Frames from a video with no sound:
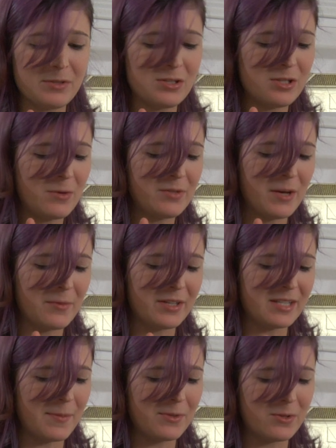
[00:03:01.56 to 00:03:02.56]
so done with
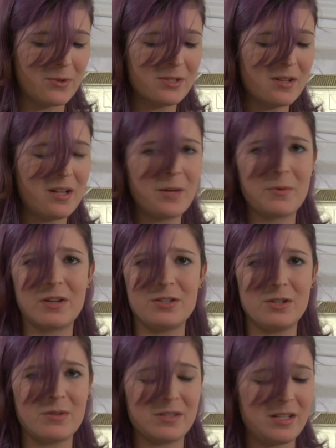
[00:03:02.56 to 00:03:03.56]
this episode because all I want to
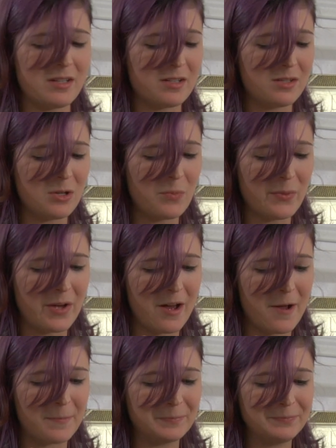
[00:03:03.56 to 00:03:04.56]
do is eat the soup.
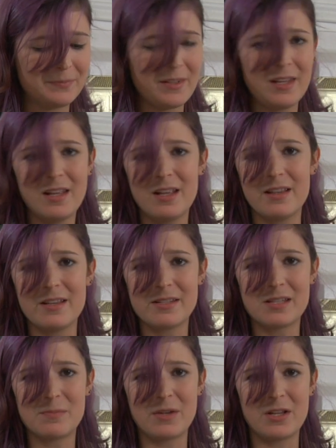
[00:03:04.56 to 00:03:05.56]
Um,
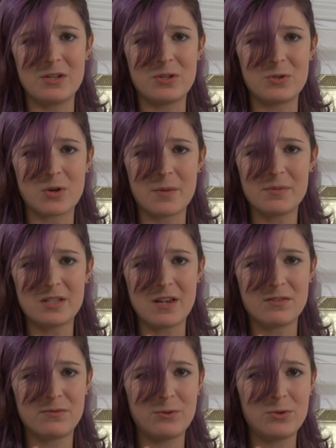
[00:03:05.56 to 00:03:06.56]
this has been Dorm
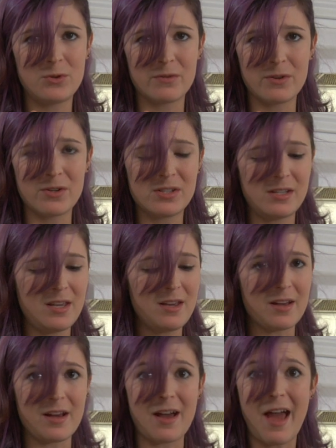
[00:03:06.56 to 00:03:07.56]
Safe Food
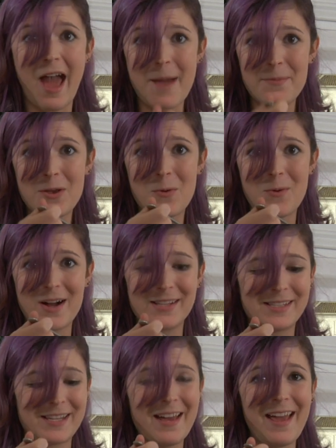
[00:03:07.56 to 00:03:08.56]
University. Uh, happy
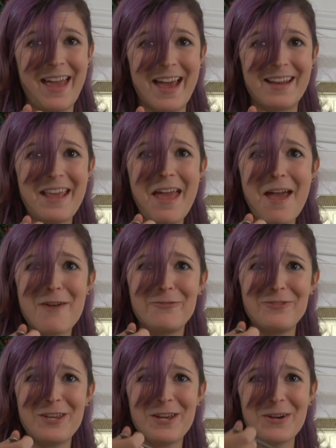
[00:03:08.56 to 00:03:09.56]
Kwanzaa and
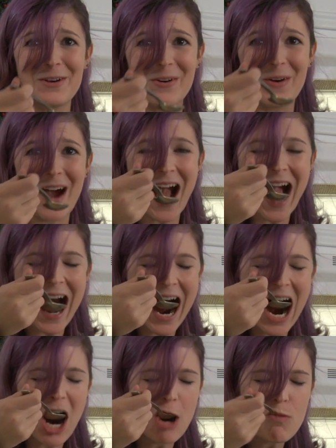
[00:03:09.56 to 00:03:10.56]
F you!
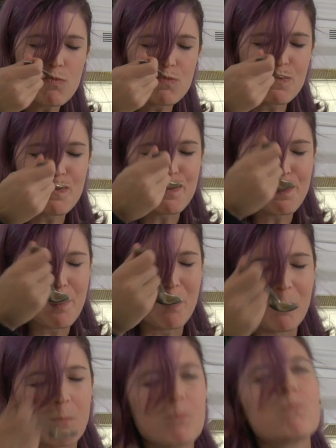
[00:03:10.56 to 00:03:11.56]

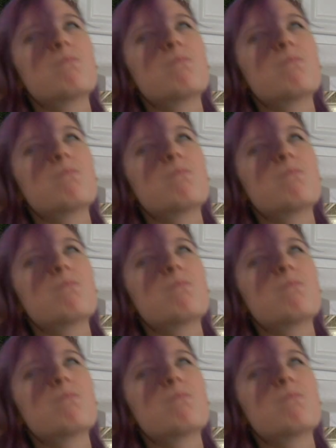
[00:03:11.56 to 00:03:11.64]
Mm.